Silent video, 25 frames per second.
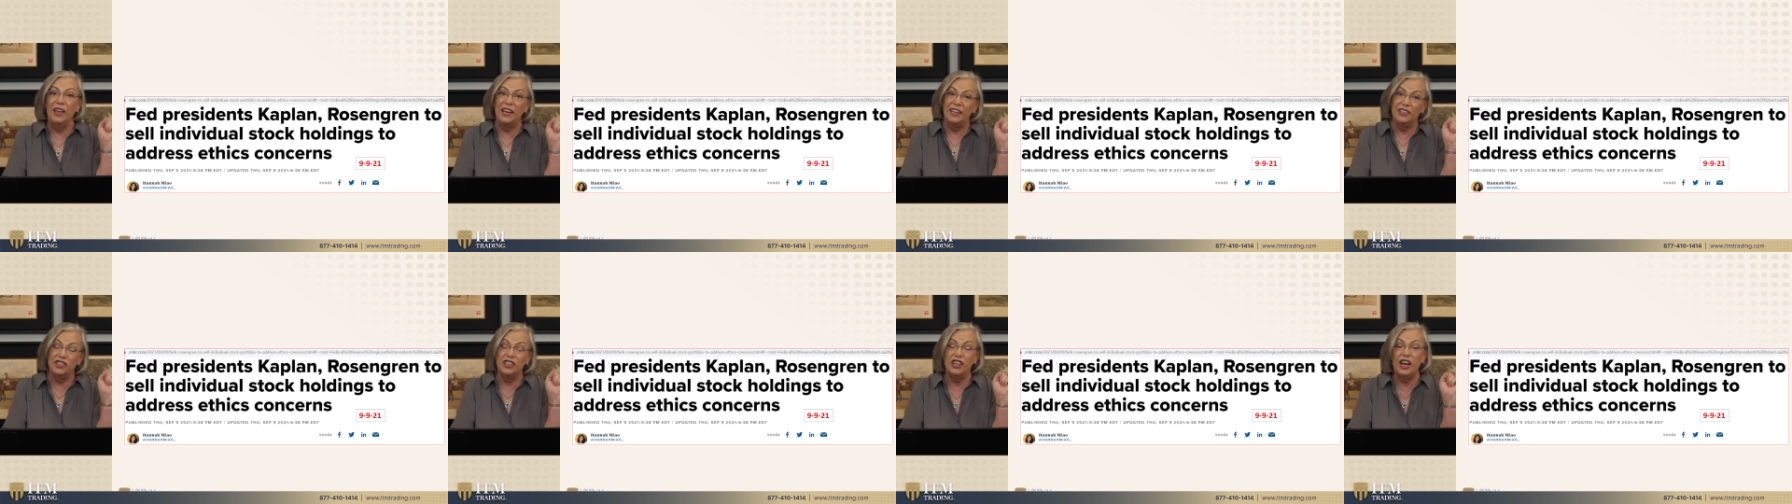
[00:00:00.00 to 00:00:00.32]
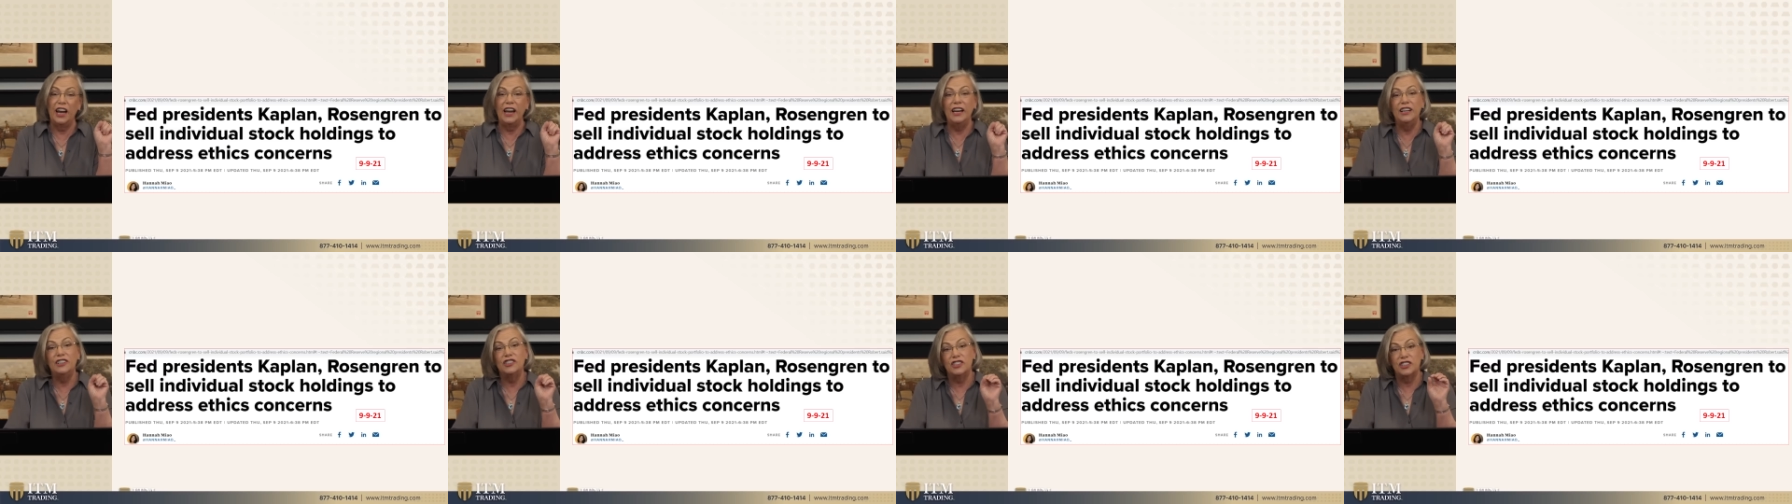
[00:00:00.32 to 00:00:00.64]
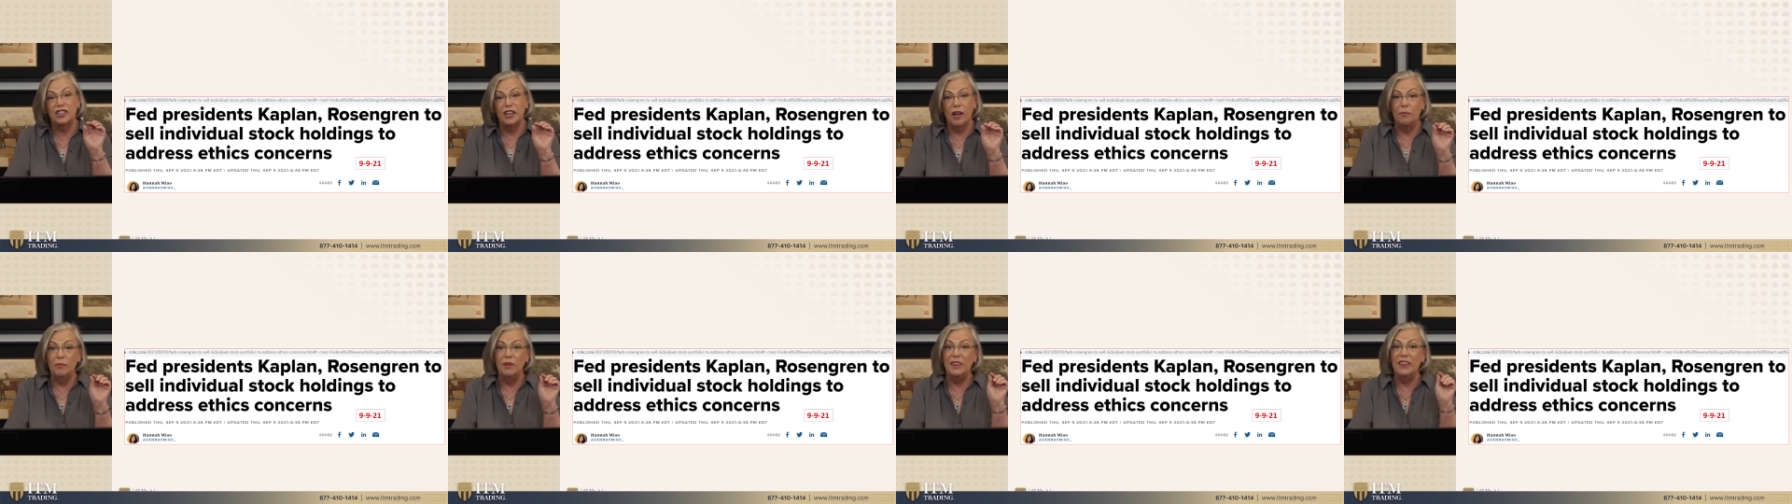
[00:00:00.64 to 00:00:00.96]
they changed
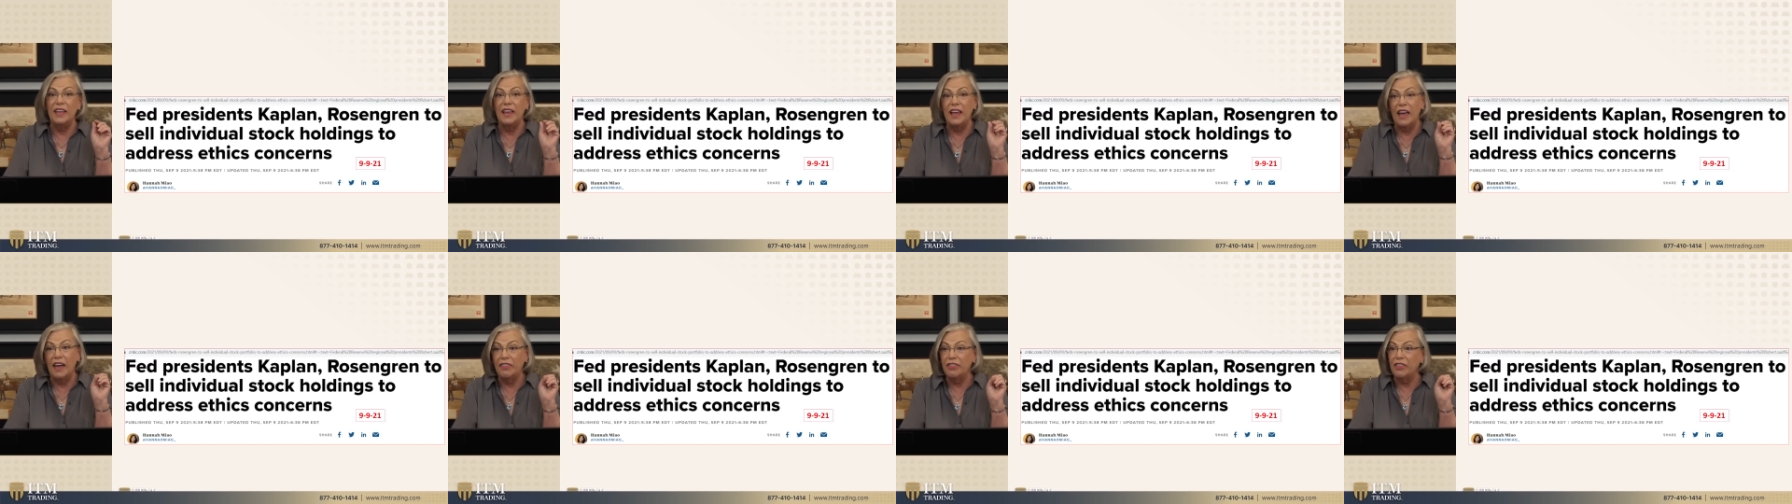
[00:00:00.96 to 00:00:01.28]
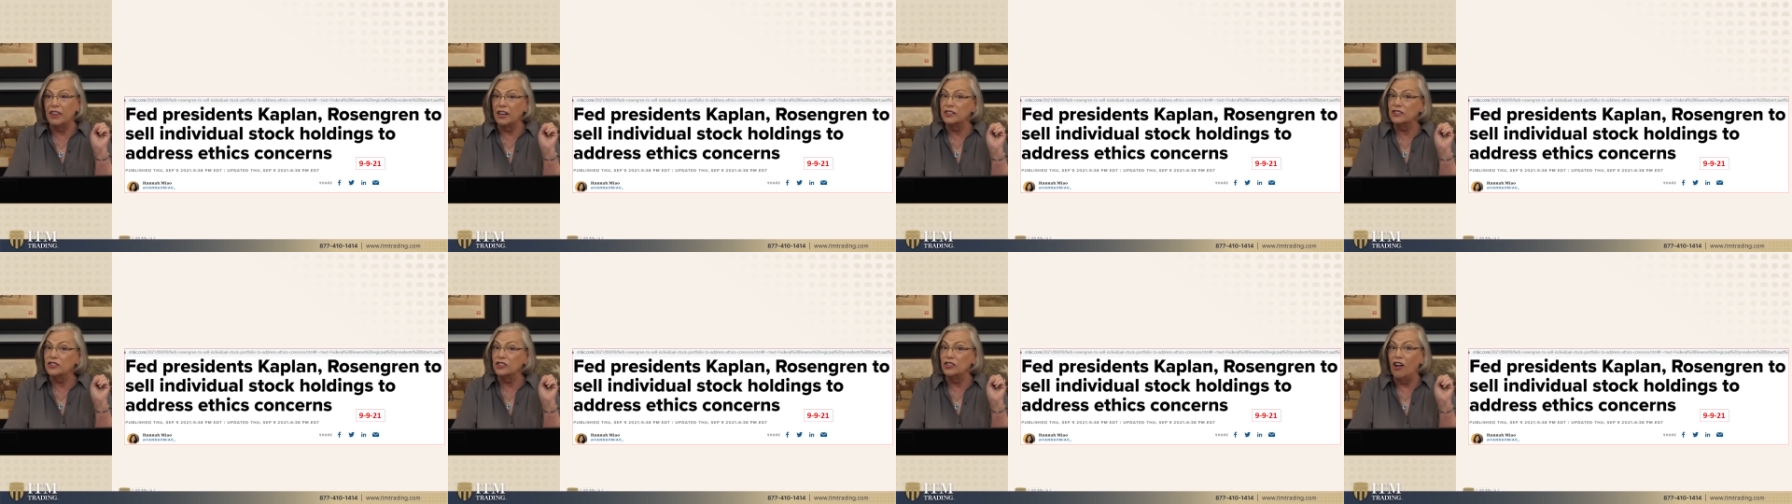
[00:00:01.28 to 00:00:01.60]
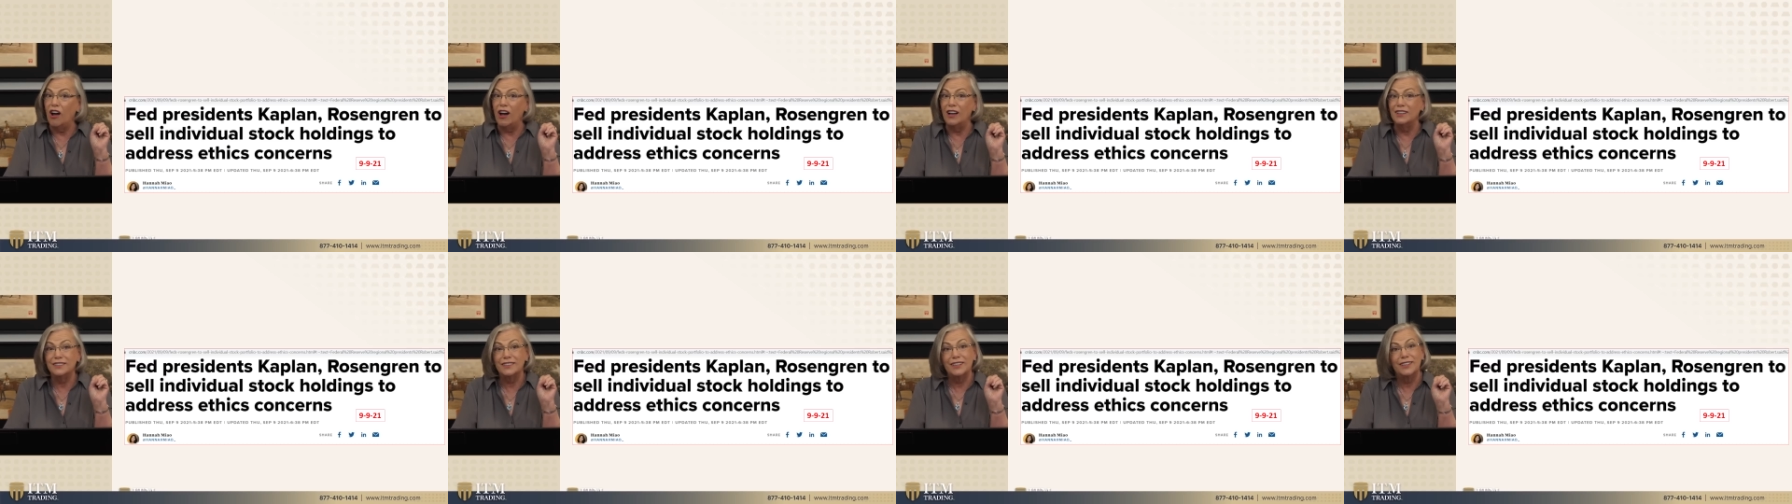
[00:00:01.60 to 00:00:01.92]
some of the ethics
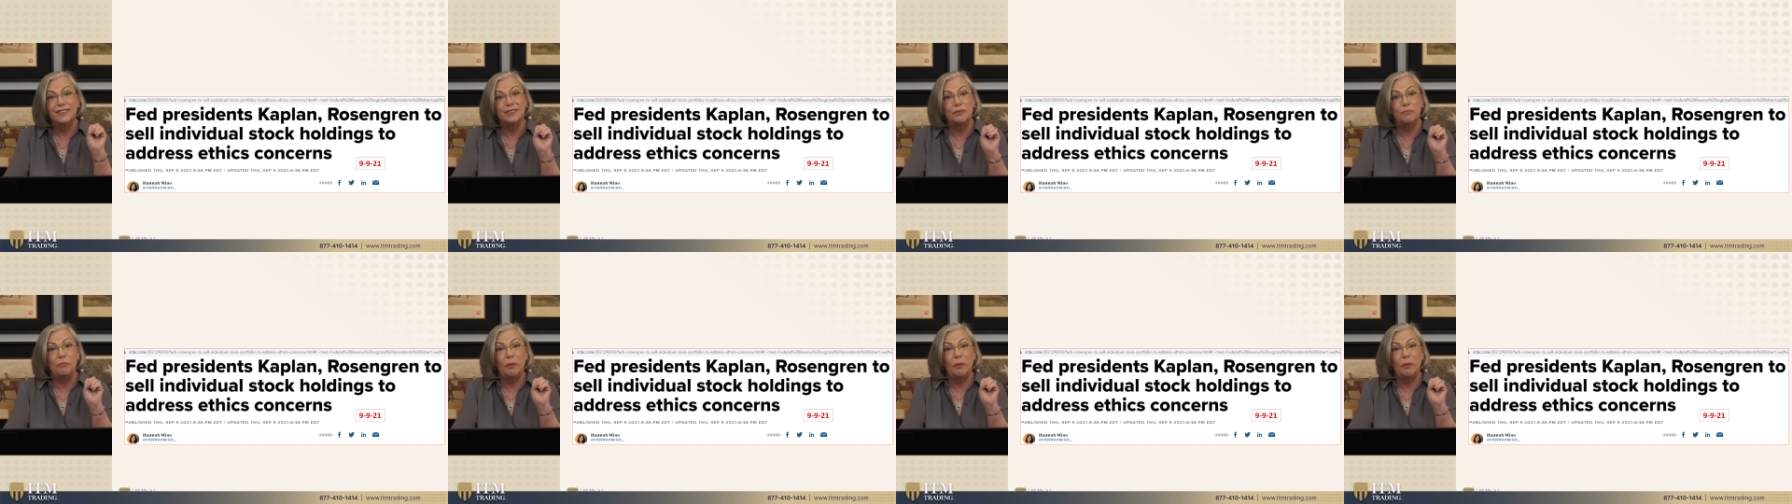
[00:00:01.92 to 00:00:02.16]
laws because